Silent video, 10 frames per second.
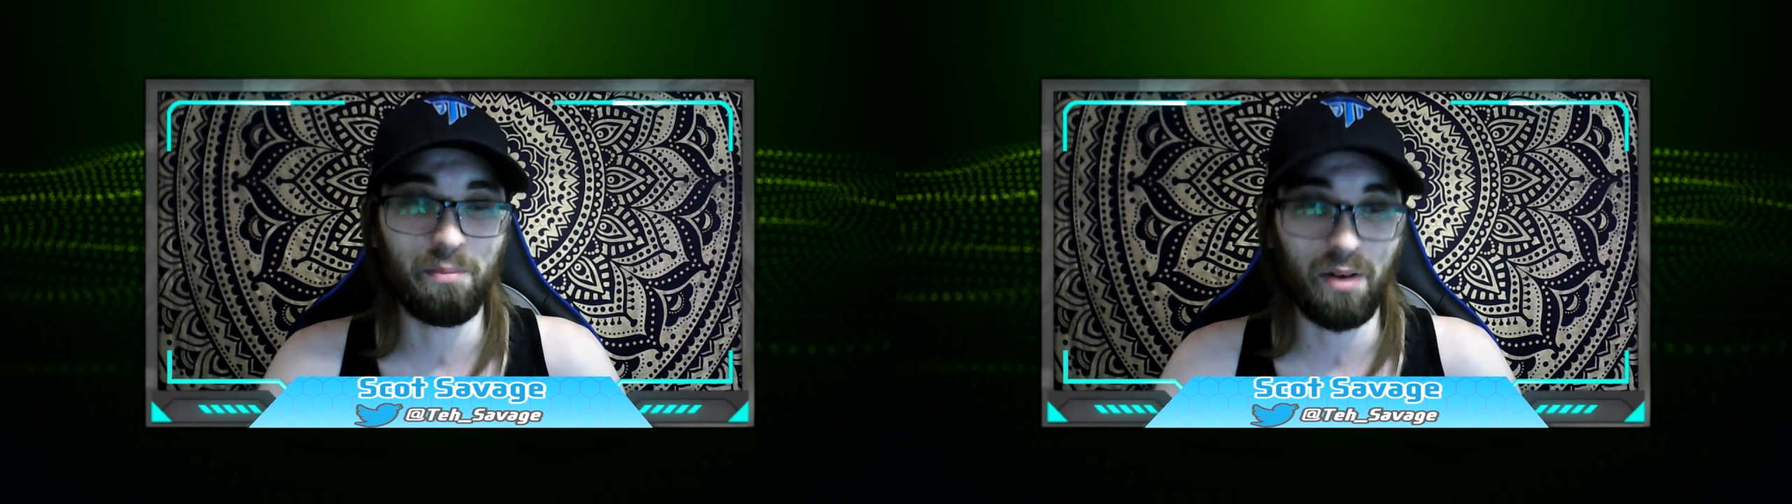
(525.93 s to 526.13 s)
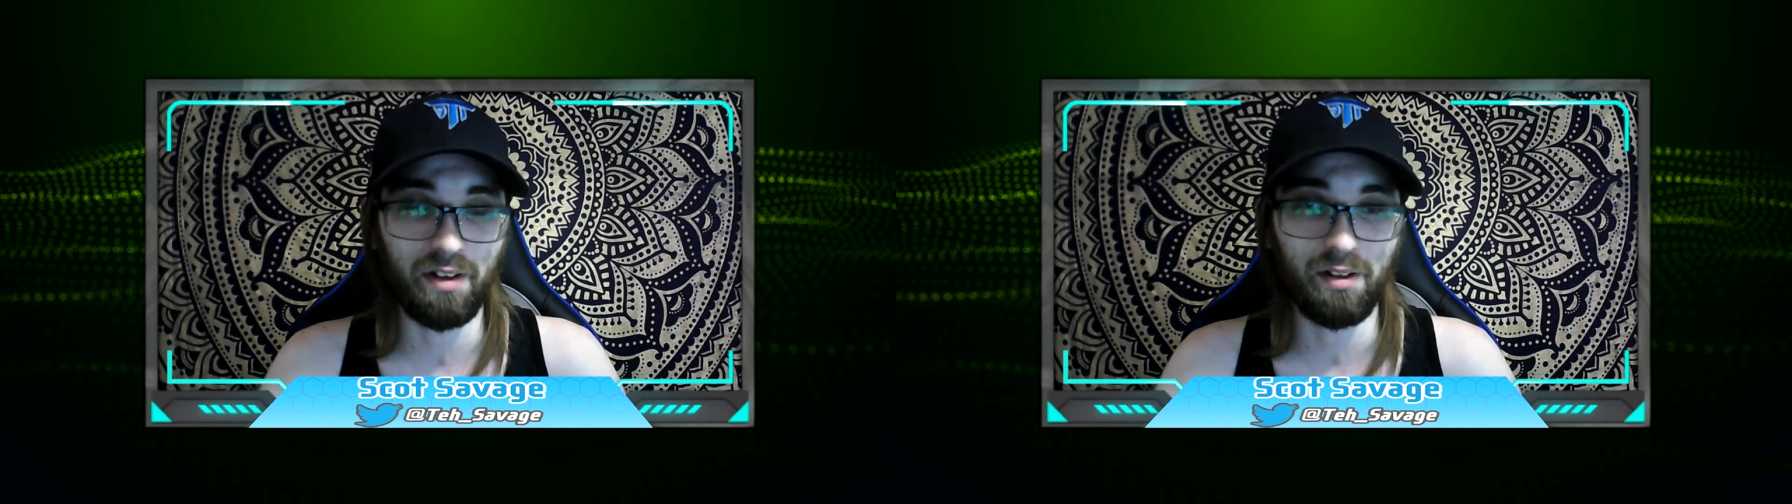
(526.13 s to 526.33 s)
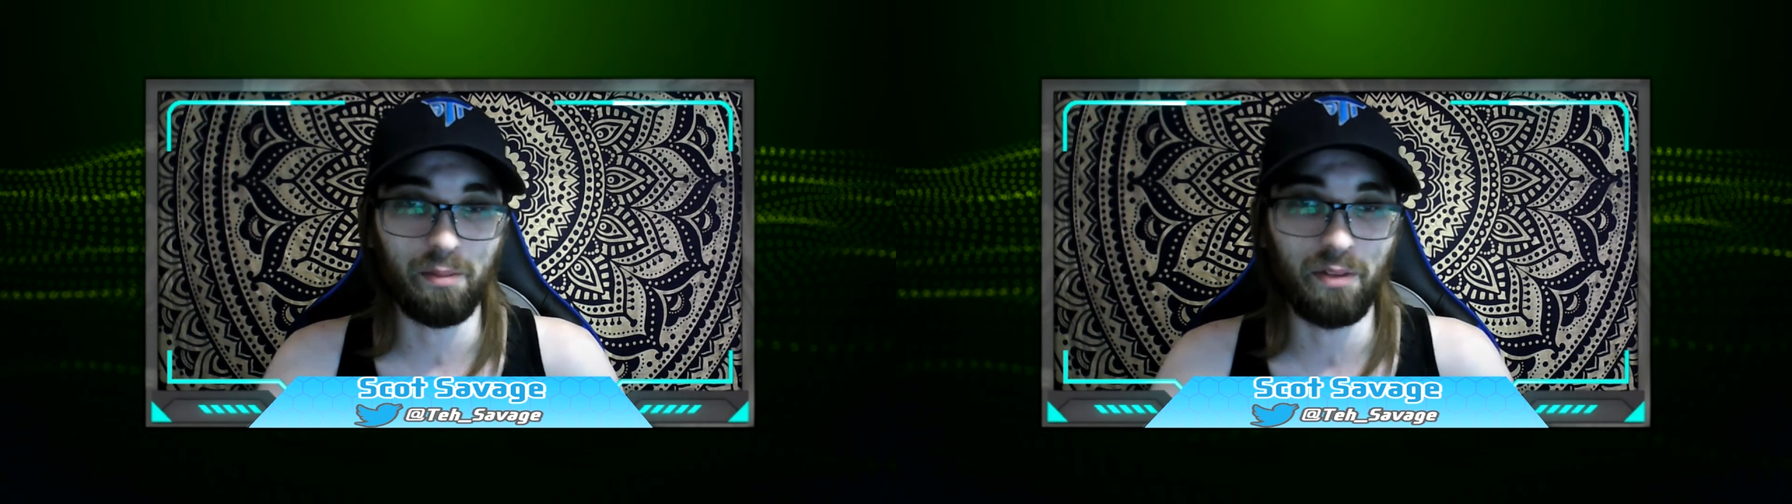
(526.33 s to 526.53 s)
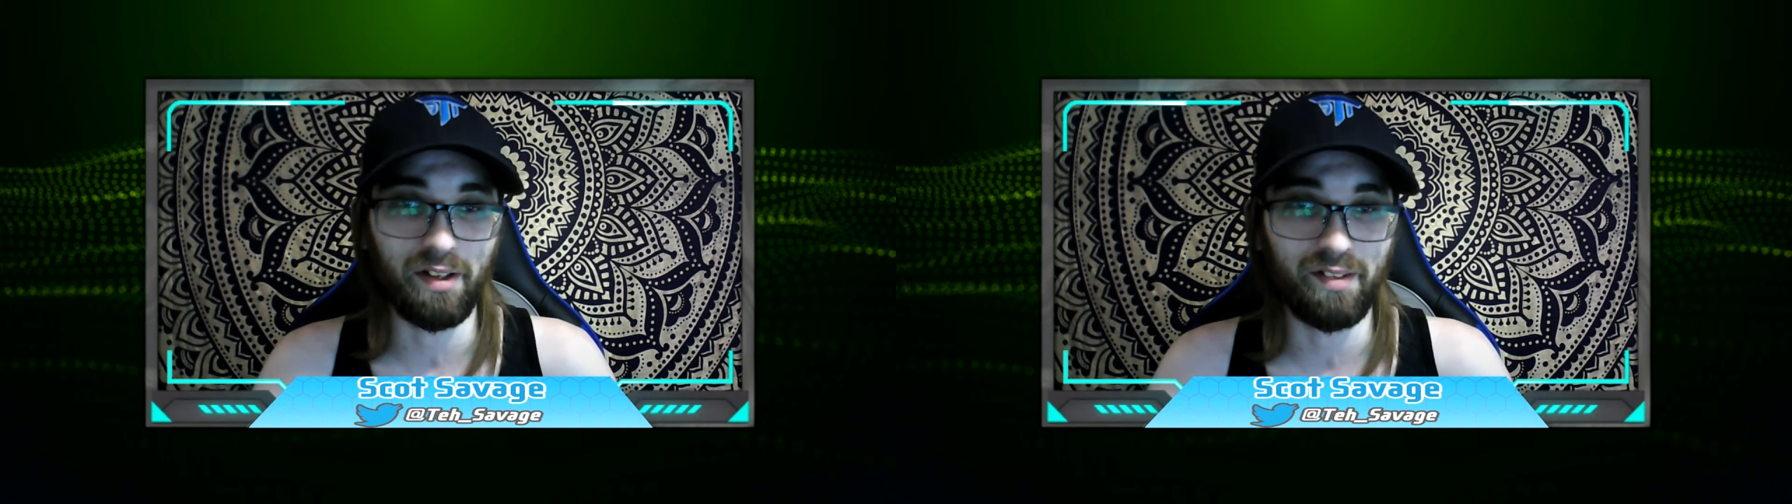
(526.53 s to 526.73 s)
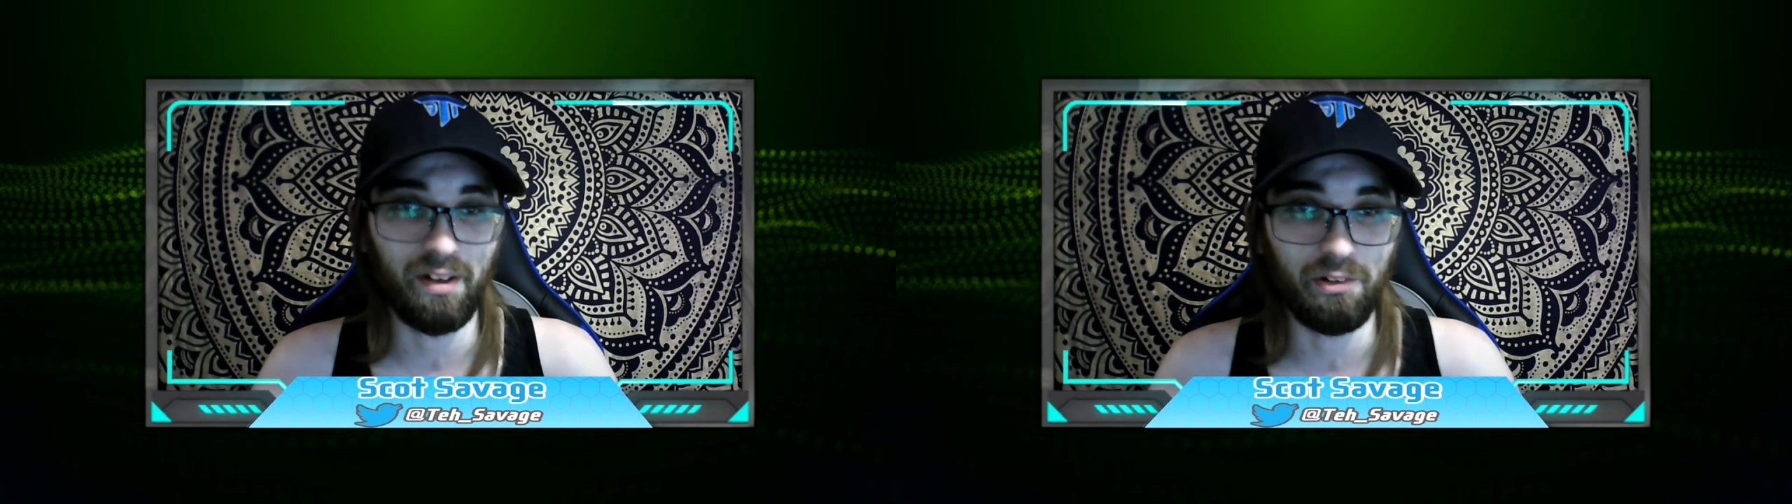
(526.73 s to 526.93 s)
bring to the
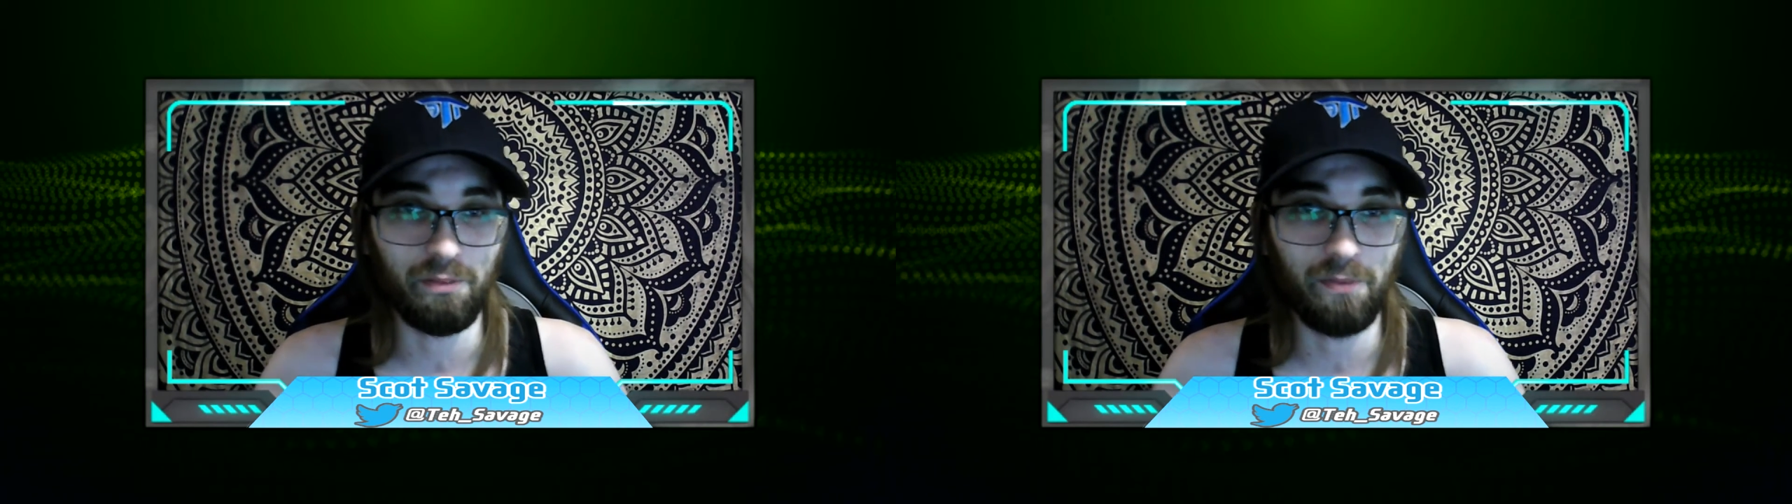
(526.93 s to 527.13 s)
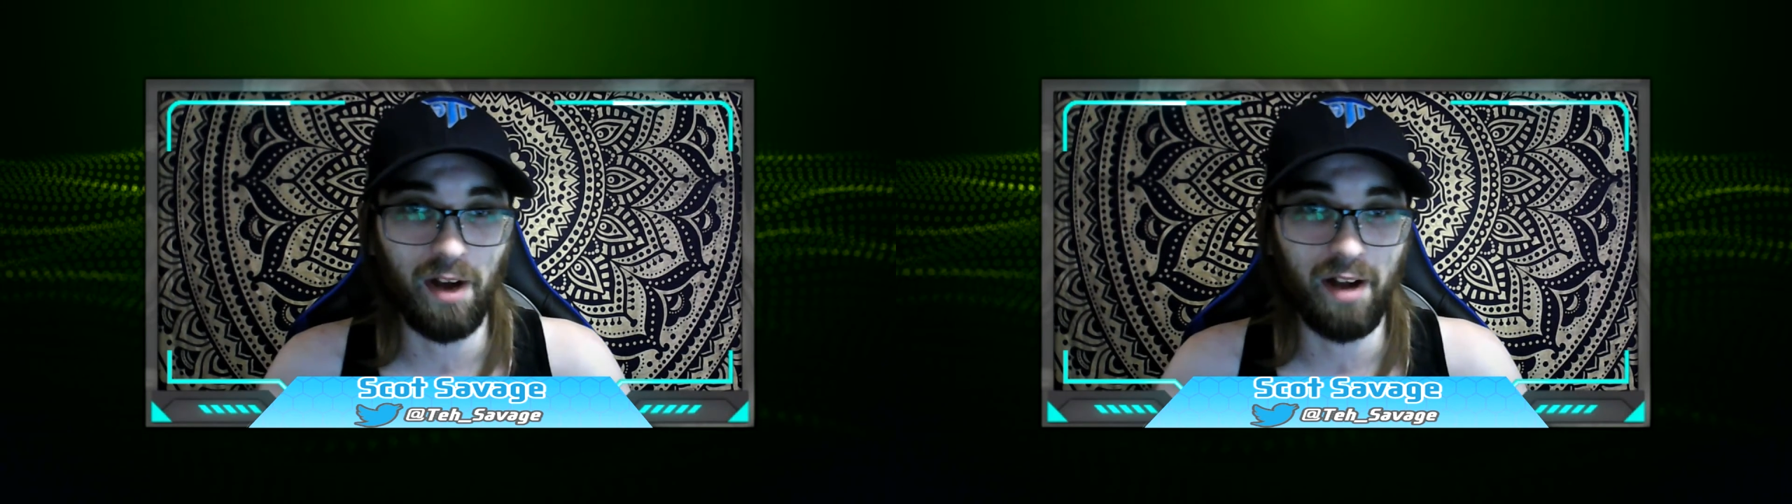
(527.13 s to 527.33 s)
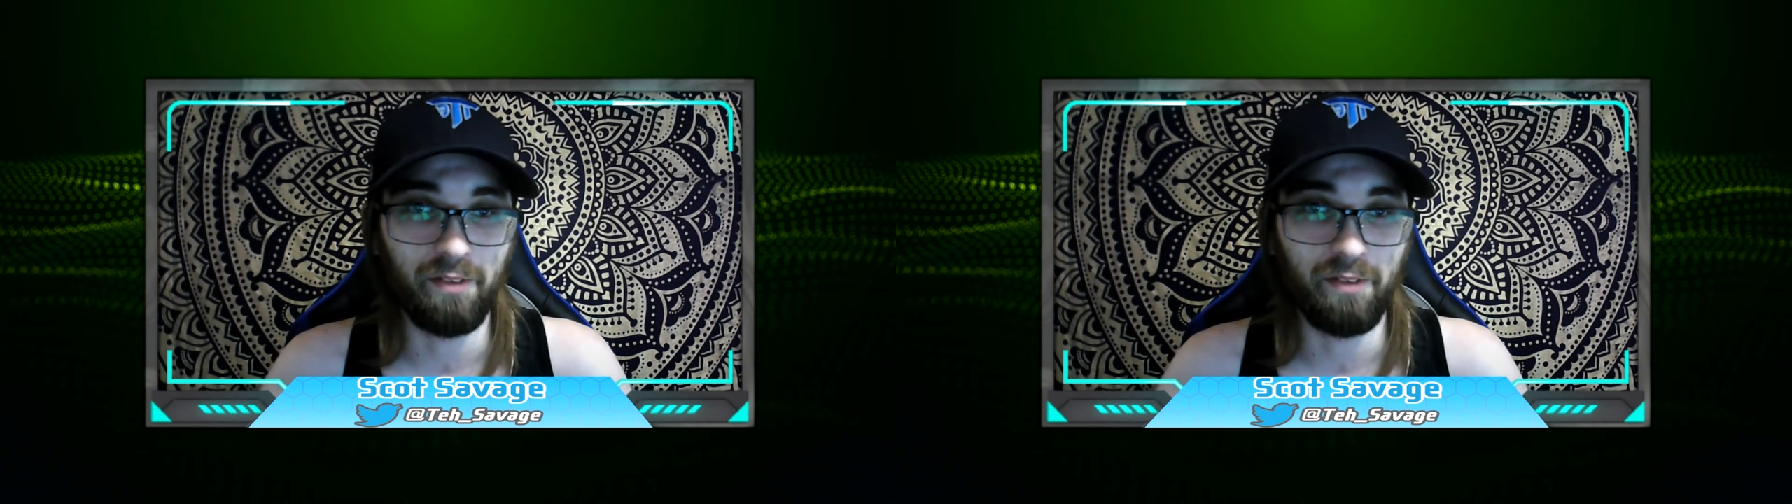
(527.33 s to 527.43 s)
PlayStation 5.